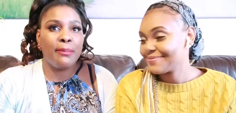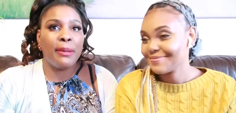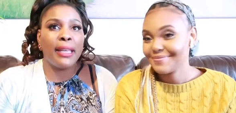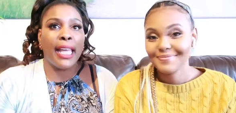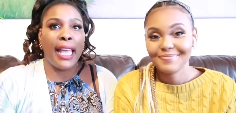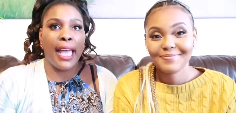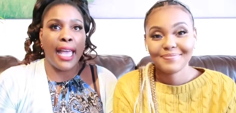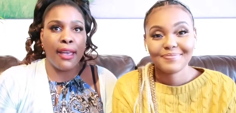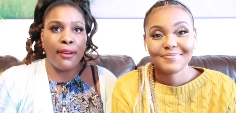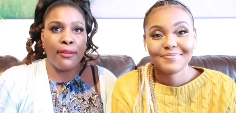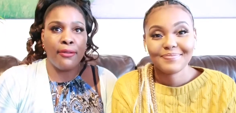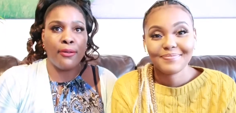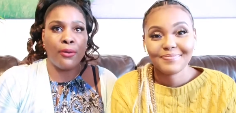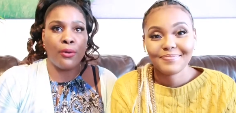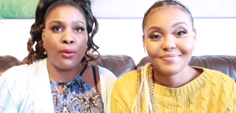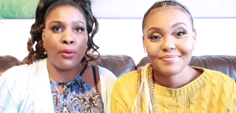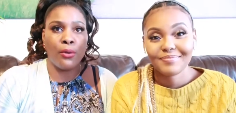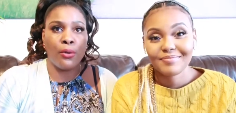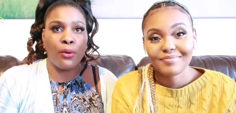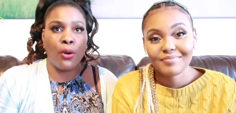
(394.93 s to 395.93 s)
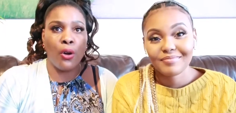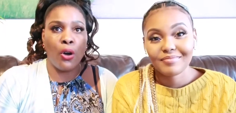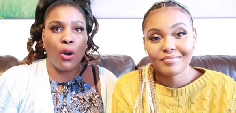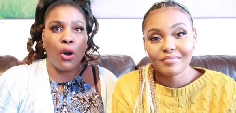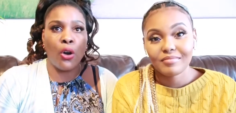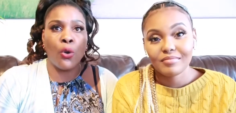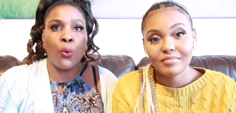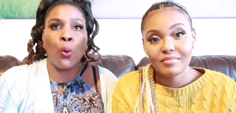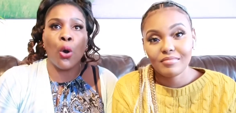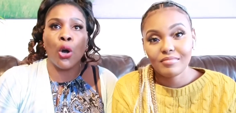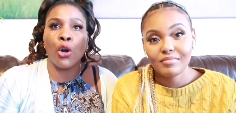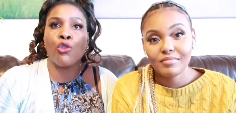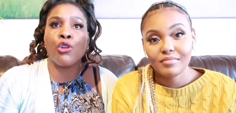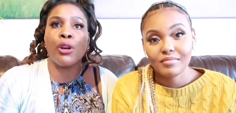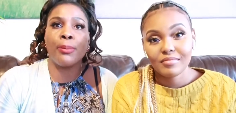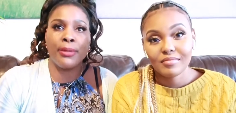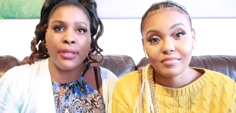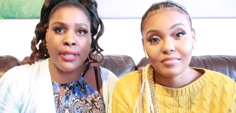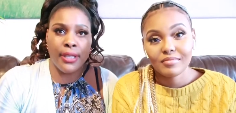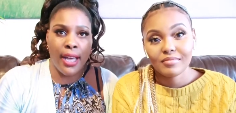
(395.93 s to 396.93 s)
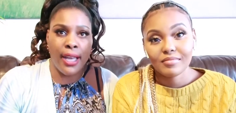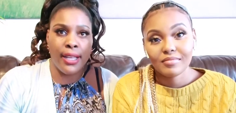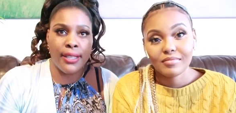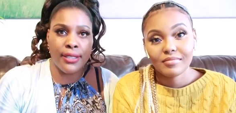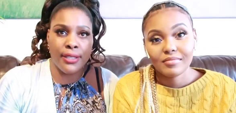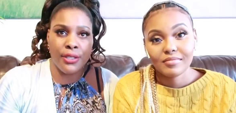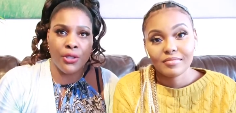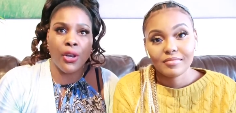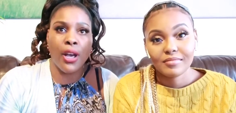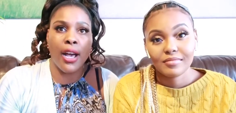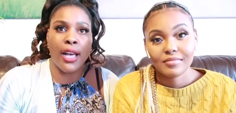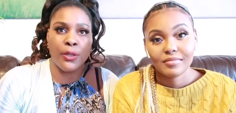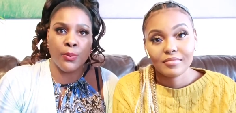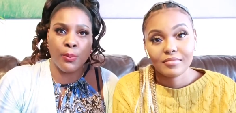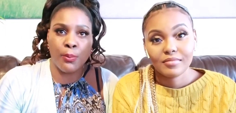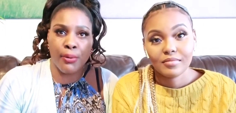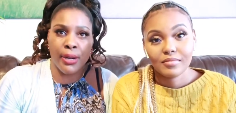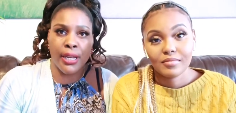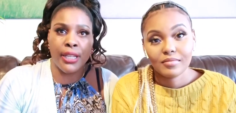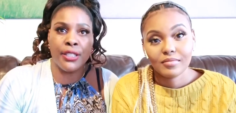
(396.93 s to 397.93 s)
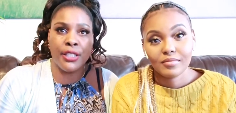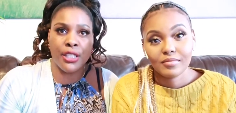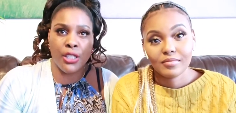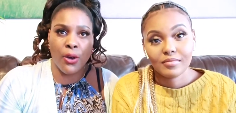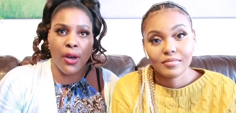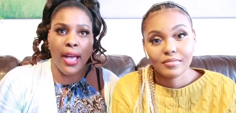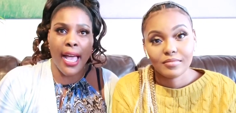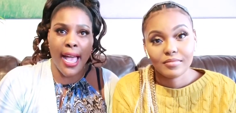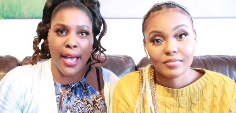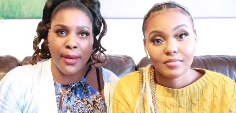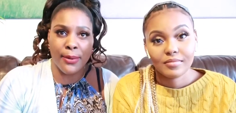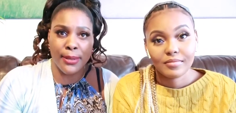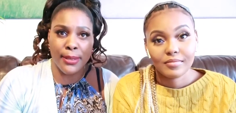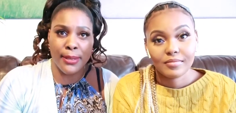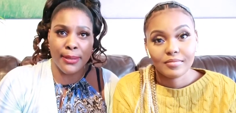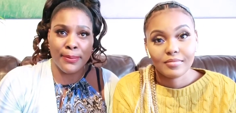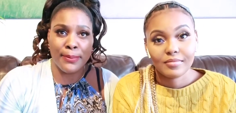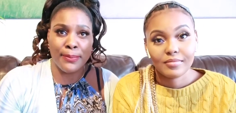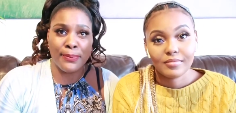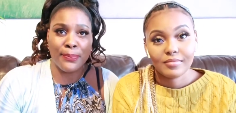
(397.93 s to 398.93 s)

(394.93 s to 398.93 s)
Speaker 1: be careful on what kryptonites you guys bring into your house.